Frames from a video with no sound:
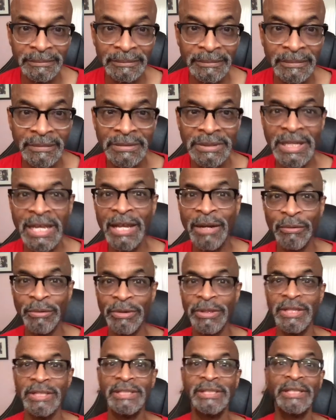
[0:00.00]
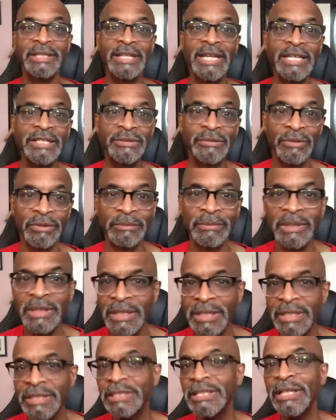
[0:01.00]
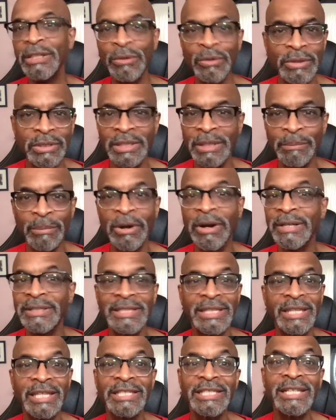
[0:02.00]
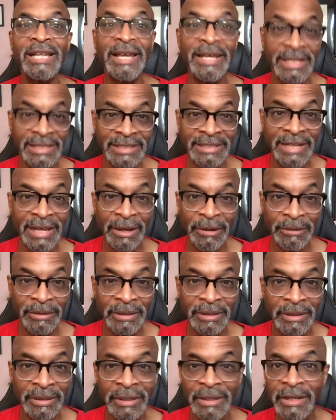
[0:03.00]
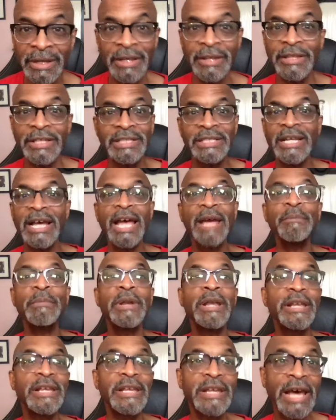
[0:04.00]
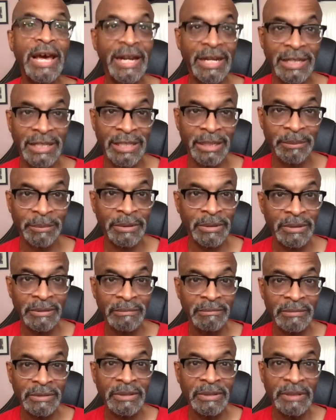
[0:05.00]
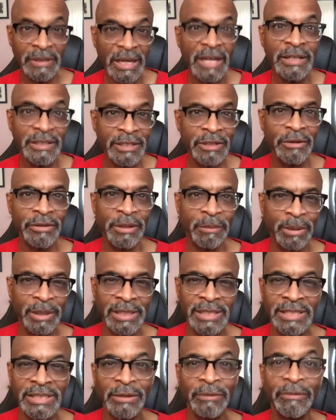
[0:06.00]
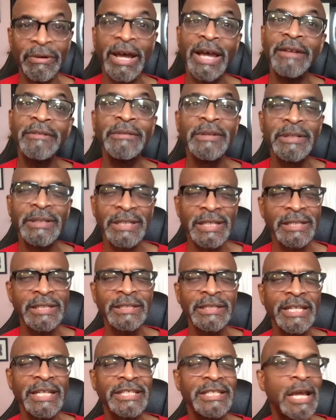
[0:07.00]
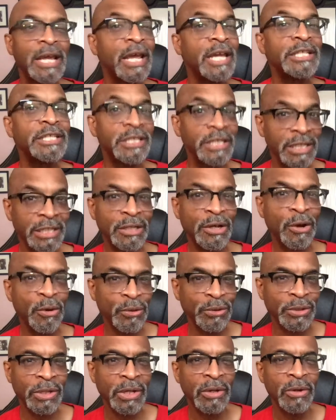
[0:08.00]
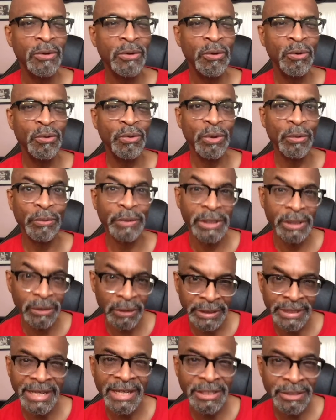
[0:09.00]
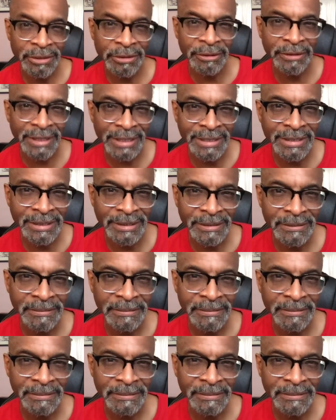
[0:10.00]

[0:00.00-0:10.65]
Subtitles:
staying with us in the guest room. She usually barks at the slightest sound. This time, not a yip. Until the police arrive, because she knows who the real danger is.